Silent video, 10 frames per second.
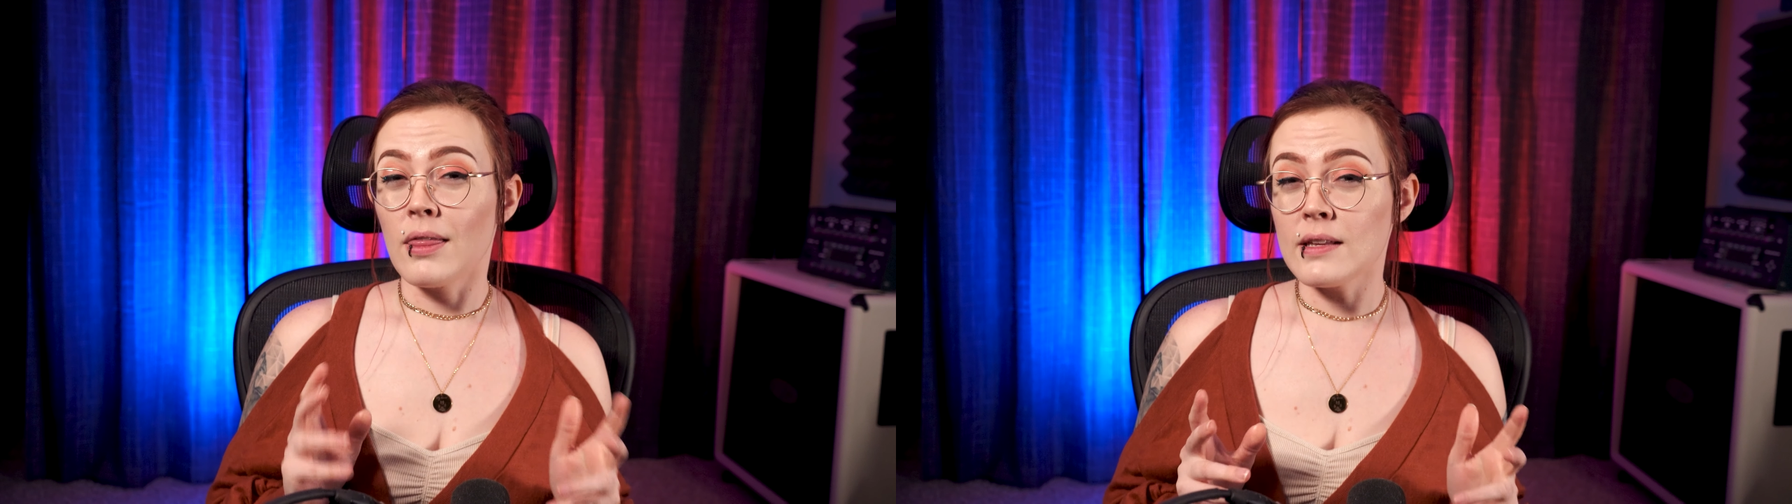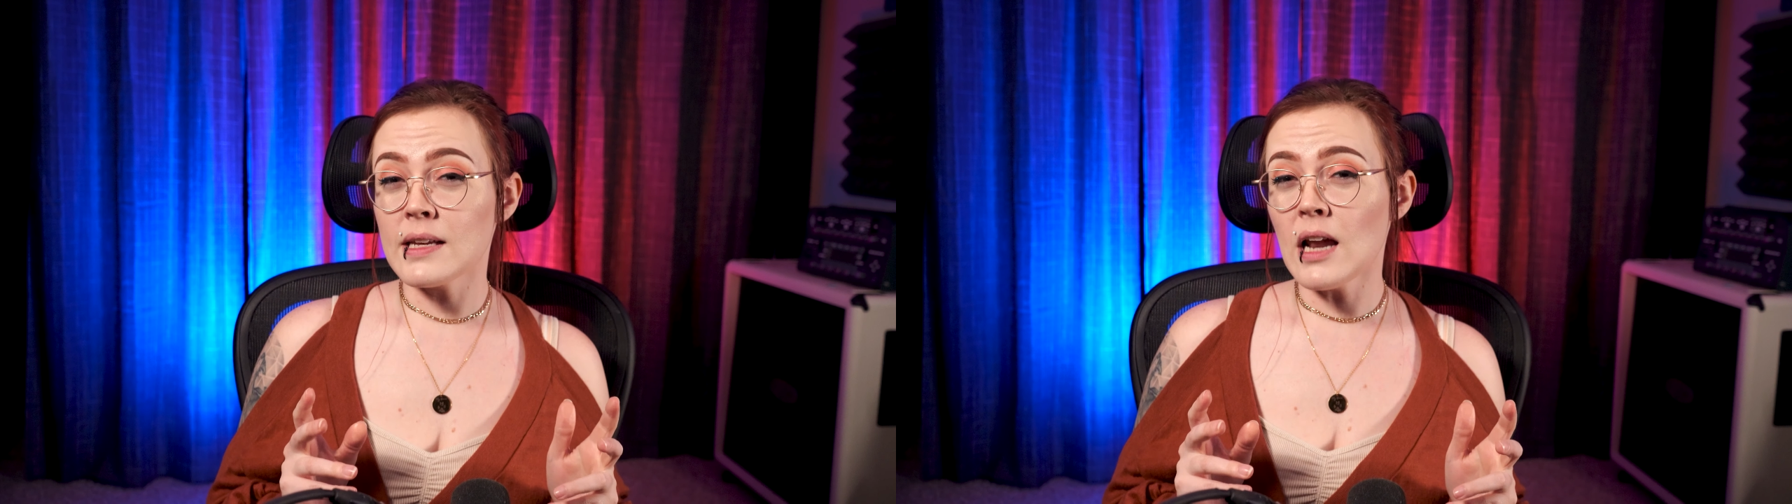
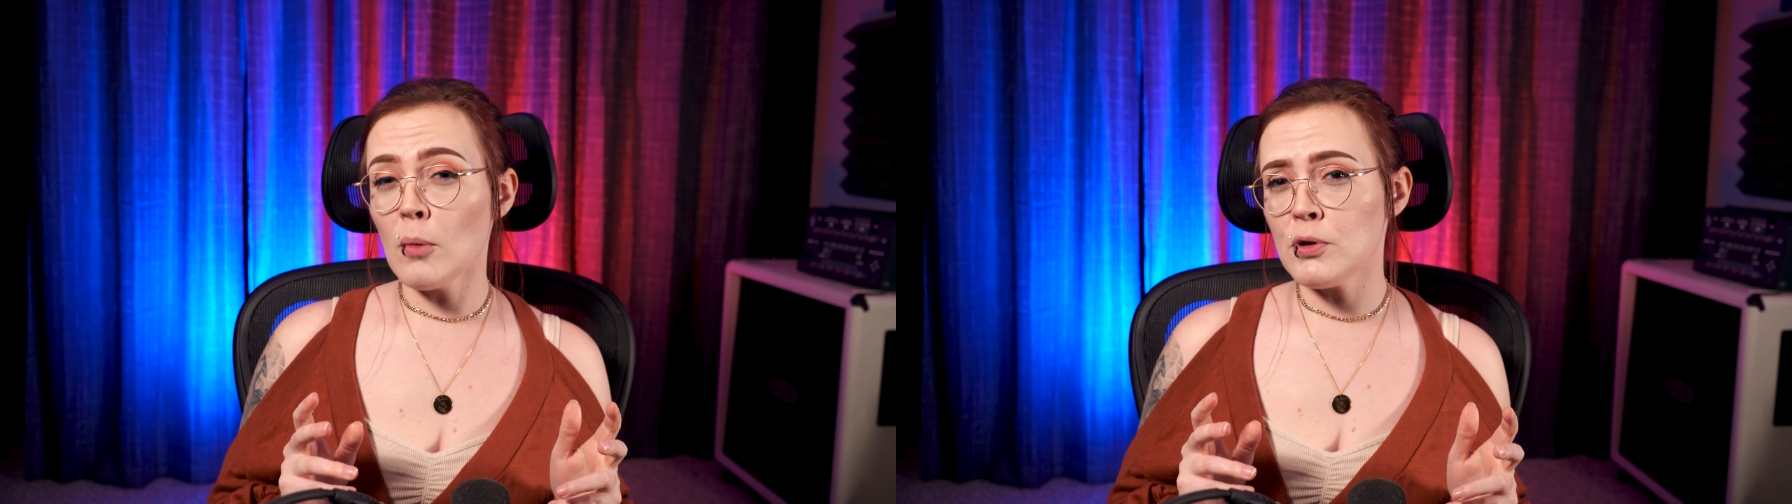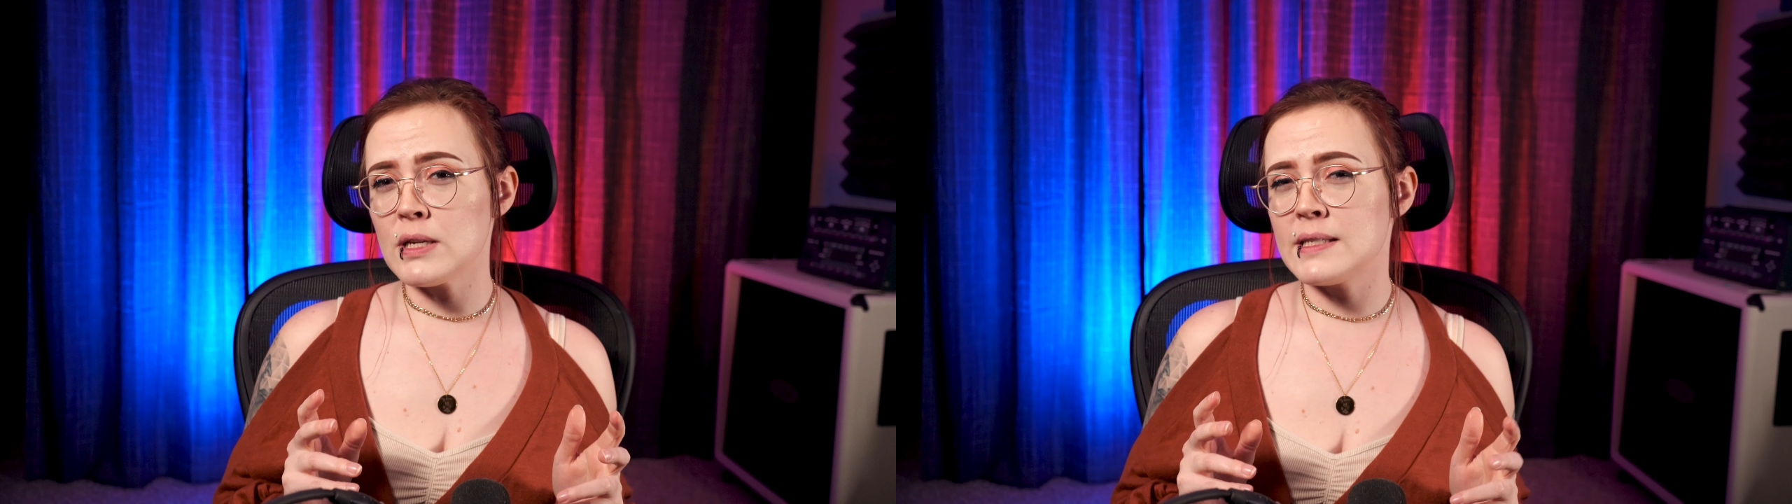This can
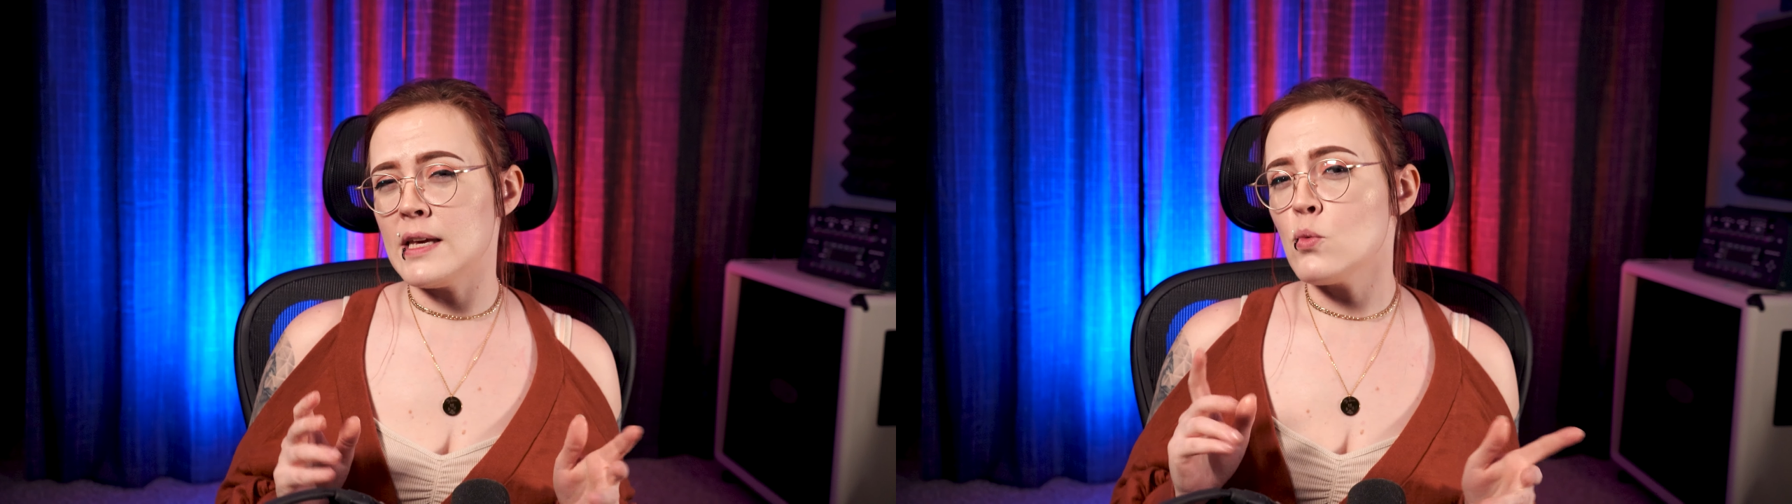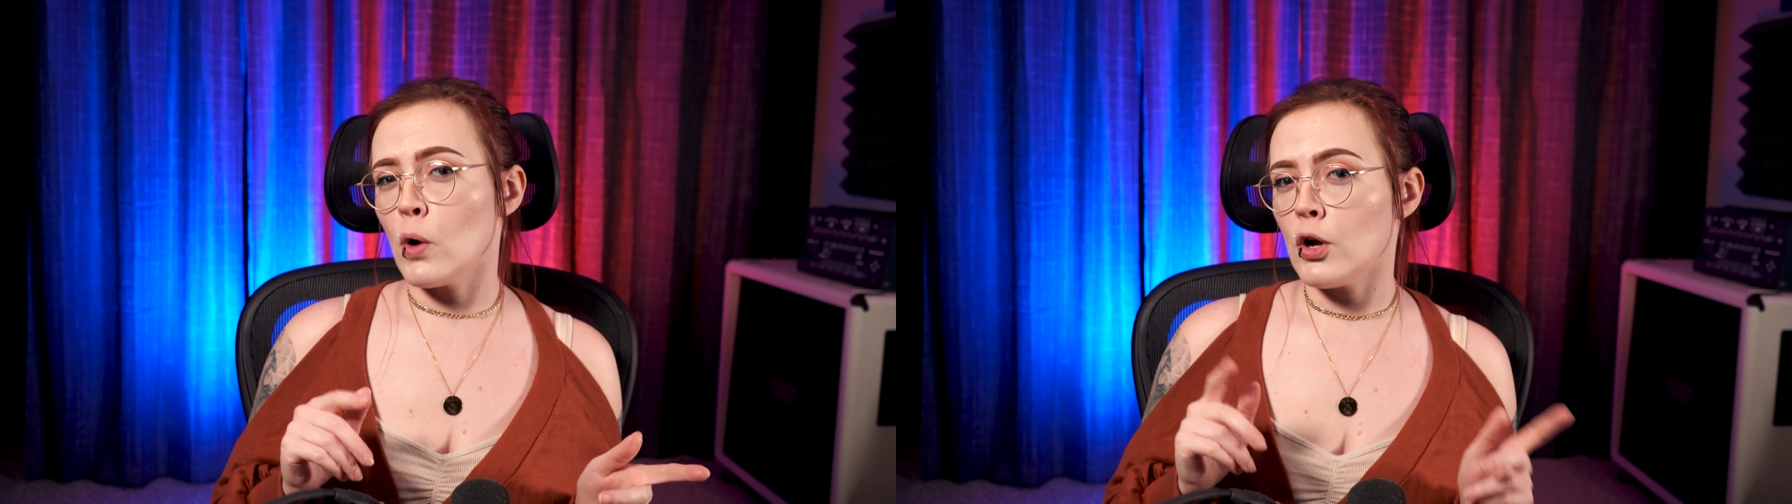help you to
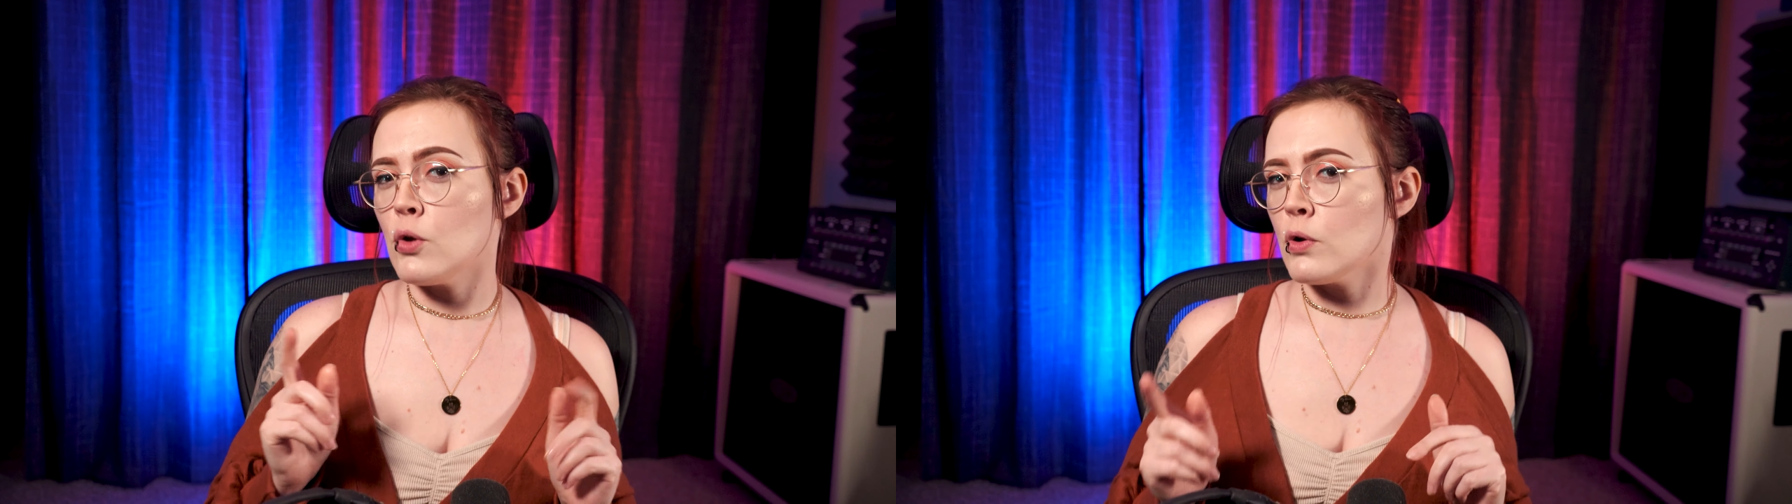see where you